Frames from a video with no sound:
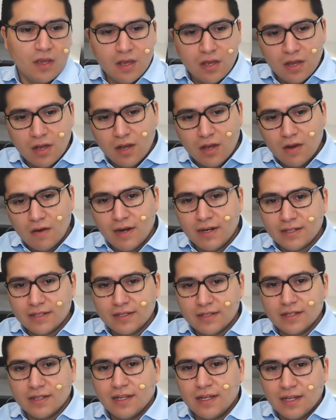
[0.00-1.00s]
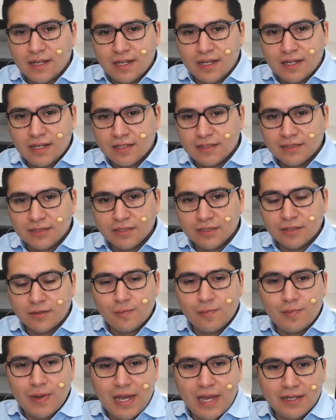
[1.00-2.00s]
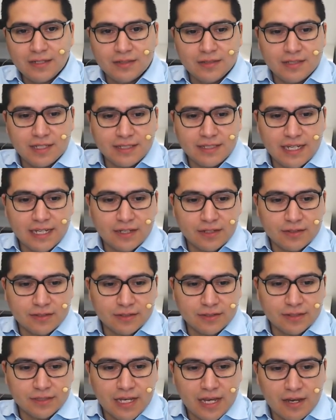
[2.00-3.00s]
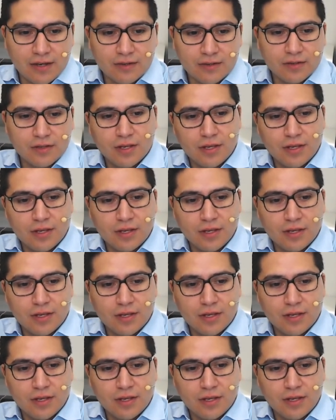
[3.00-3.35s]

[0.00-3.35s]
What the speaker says: All right, so back to the technicals now.